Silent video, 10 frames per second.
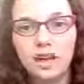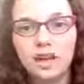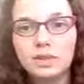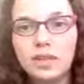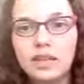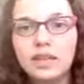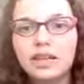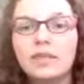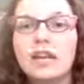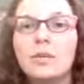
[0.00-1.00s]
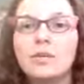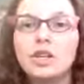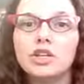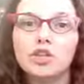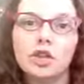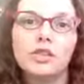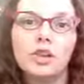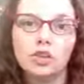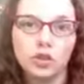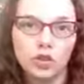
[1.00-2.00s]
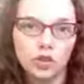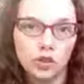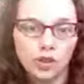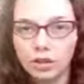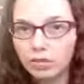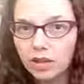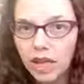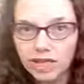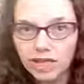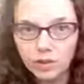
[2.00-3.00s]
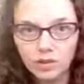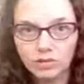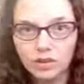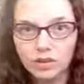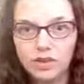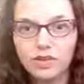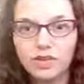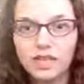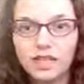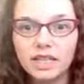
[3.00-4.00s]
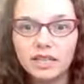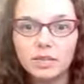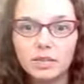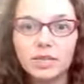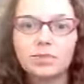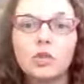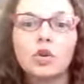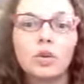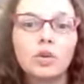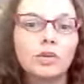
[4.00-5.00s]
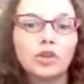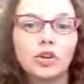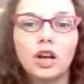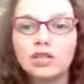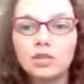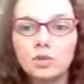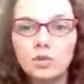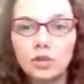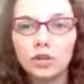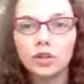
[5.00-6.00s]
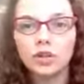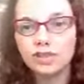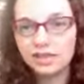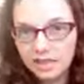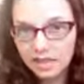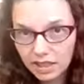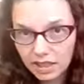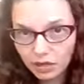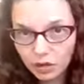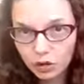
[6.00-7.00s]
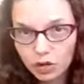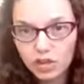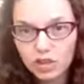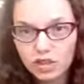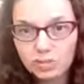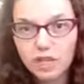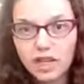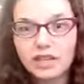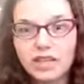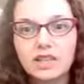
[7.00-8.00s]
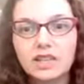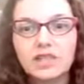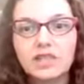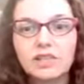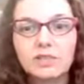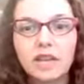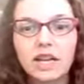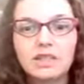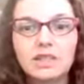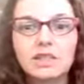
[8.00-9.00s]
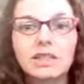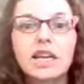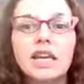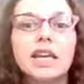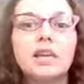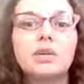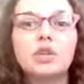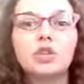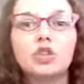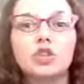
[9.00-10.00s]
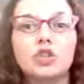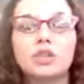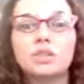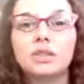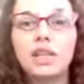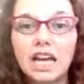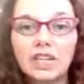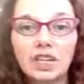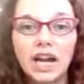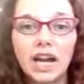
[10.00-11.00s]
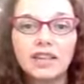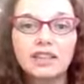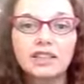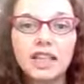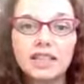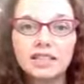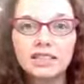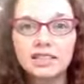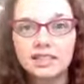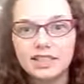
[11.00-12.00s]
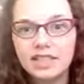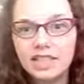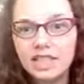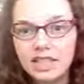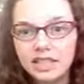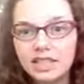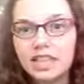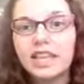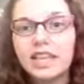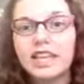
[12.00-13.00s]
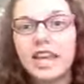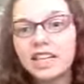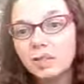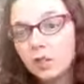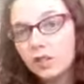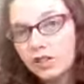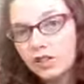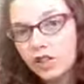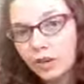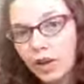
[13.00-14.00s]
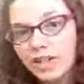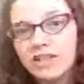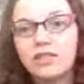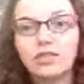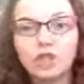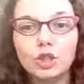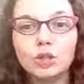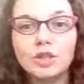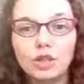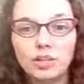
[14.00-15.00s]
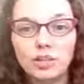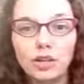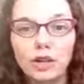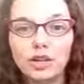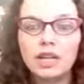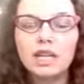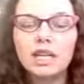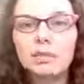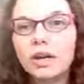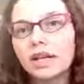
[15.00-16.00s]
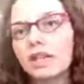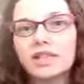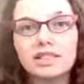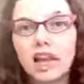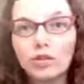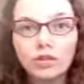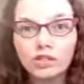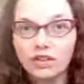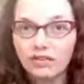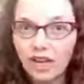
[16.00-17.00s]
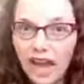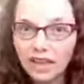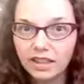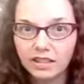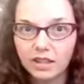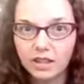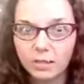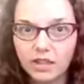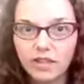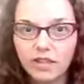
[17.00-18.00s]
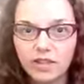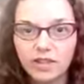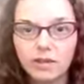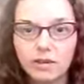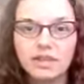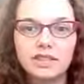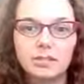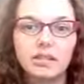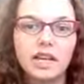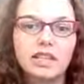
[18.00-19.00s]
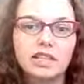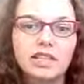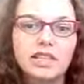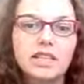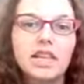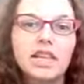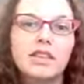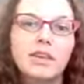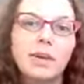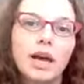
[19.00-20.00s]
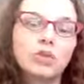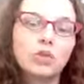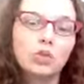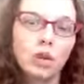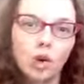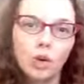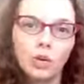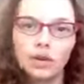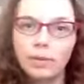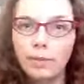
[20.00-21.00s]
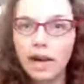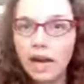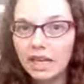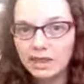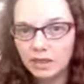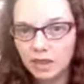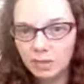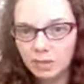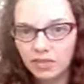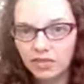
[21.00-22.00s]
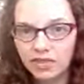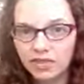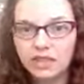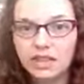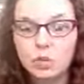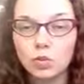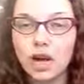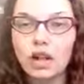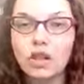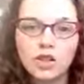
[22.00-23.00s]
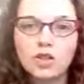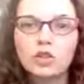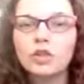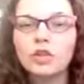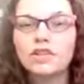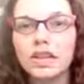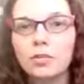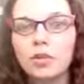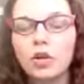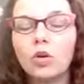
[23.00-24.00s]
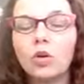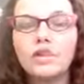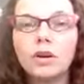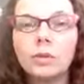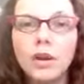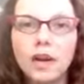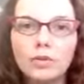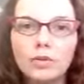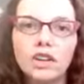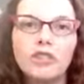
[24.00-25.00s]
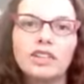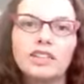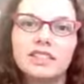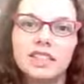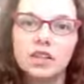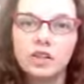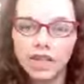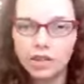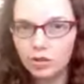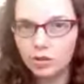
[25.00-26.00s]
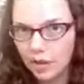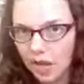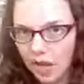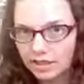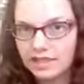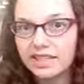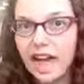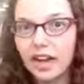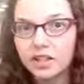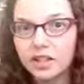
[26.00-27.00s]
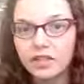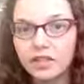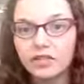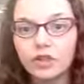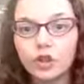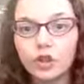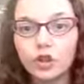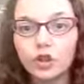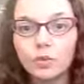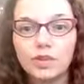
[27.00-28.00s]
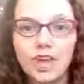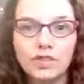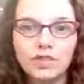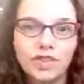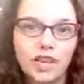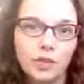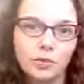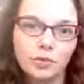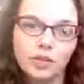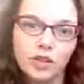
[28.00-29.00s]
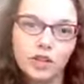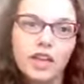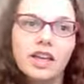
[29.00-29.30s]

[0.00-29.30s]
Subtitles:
cosmetics, make sure that your goods are in compliance with everything that they need to be. Work with your customs broker to see if your goods are subject to any of these compliances, and make sure your supplier has the licenses it needs to export to the US and for you to import. Keep in mind that it's not only the filing that can be affected by these compliances, the amount you owe in a bond might be affected as well. So for example, when the amount of a single entry bond is calculated for goods with FDA approval,